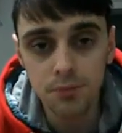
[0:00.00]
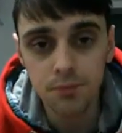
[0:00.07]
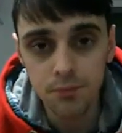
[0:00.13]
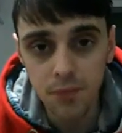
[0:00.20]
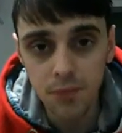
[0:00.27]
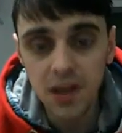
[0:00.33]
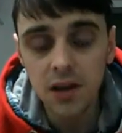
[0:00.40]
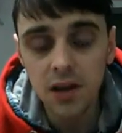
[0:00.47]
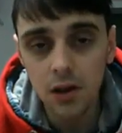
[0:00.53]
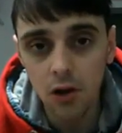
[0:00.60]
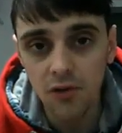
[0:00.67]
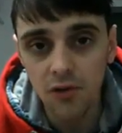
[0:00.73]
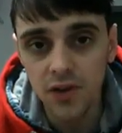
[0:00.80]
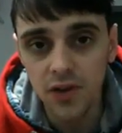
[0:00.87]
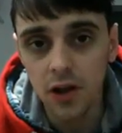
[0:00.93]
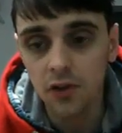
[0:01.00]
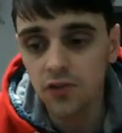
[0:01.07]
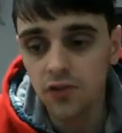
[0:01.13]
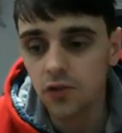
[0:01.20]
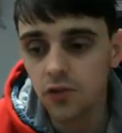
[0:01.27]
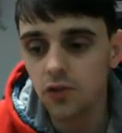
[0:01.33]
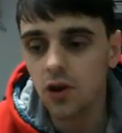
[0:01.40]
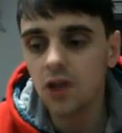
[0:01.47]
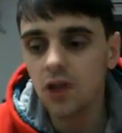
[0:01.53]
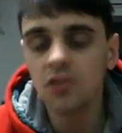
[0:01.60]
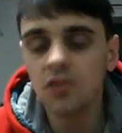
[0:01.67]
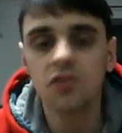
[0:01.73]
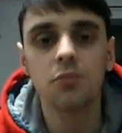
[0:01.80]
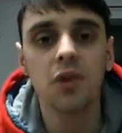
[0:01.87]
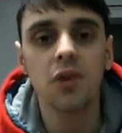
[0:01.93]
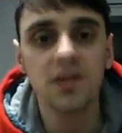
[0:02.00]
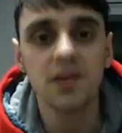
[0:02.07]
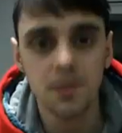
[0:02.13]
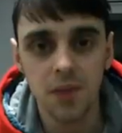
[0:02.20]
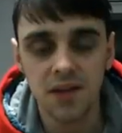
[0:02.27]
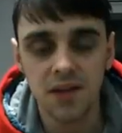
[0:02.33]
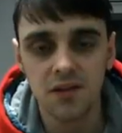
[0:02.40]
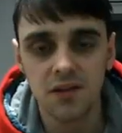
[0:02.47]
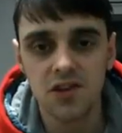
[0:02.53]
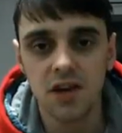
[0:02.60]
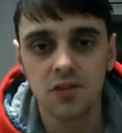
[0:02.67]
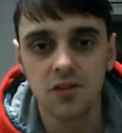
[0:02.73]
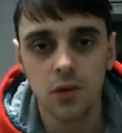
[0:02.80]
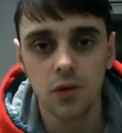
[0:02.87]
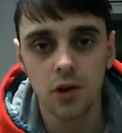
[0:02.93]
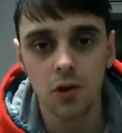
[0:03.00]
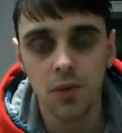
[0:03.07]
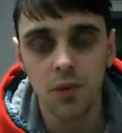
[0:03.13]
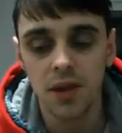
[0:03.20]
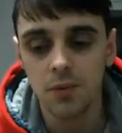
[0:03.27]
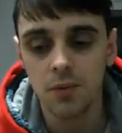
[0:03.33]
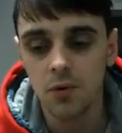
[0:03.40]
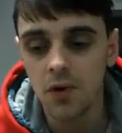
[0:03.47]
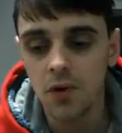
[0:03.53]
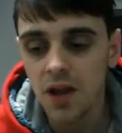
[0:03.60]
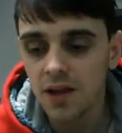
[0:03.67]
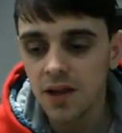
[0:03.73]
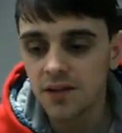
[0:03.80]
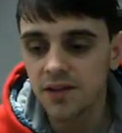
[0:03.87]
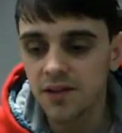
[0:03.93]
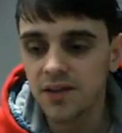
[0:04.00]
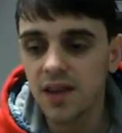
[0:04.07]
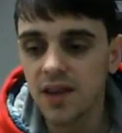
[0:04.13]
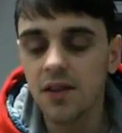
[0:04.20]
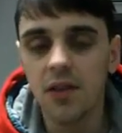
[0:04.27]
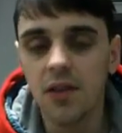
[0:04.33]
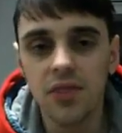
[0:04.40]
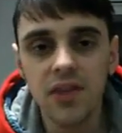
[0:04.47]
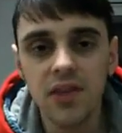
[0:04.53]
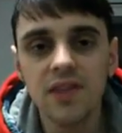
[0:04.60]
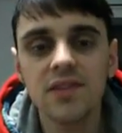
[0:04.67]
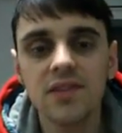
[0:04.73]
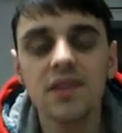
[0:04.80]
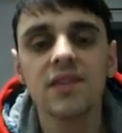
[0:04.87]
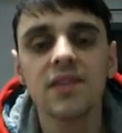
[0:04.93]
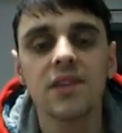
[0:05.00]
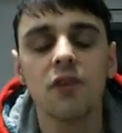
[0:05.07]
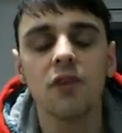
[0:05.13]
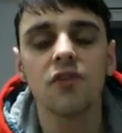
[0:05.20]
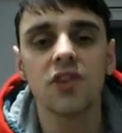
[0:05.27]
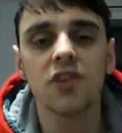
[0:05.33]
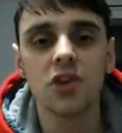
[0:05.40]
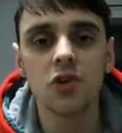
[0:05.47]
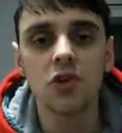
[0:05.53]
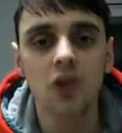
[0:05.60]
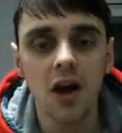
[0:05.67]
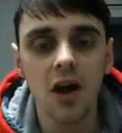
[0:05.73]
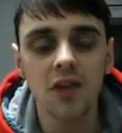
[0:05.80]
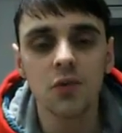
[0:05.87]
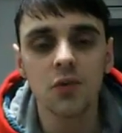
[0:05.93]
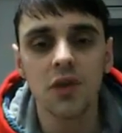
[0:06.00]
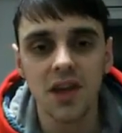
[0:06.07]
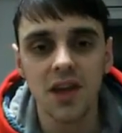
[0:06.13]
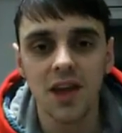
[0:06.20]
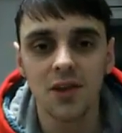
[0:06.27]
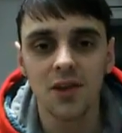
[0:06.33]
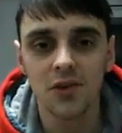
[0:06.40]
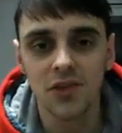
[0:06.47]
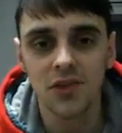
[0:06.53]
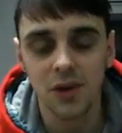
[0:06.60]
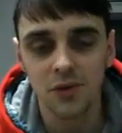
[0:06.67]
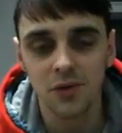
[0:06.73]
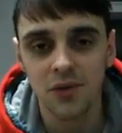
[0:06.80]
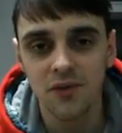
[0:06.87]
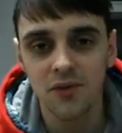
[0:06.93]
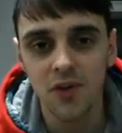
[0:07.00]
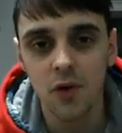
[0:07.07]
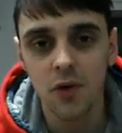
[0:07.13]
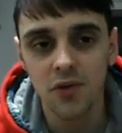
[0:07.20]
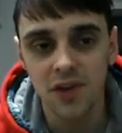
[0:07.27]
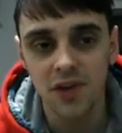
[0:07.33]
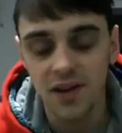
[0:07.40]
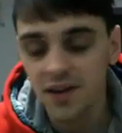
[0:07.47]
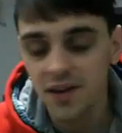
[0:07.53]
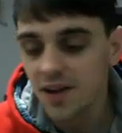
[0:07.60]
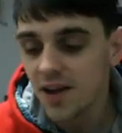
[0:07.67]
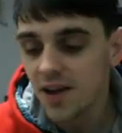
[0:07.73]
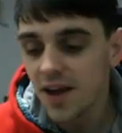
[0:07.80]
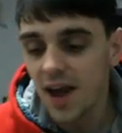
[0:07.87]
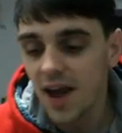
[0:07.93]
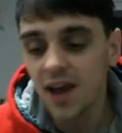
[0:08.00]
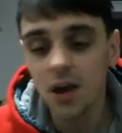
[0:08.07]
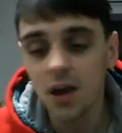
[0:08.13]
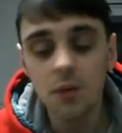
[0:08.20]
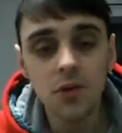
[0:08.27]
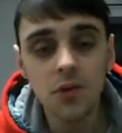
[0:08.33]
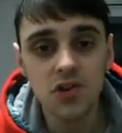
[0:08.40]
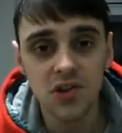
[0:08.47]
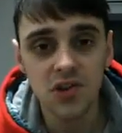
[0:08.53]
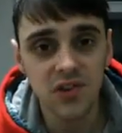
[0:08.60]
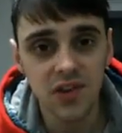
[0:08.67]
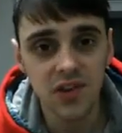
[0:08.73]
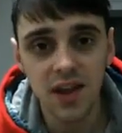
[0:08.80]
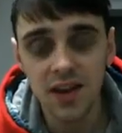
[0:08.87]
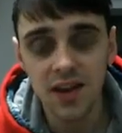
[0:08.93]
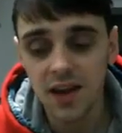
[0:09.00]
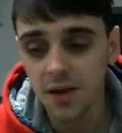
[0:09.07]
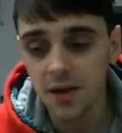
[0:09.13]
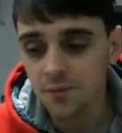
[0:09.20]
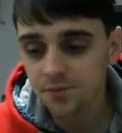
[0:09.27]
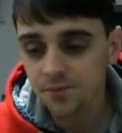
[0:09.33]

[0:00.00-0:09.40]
making a lot of videos to kind of spread the message out to a lot of people to say that this is something you guys want to get yourselves involved in. And I'm not just saying that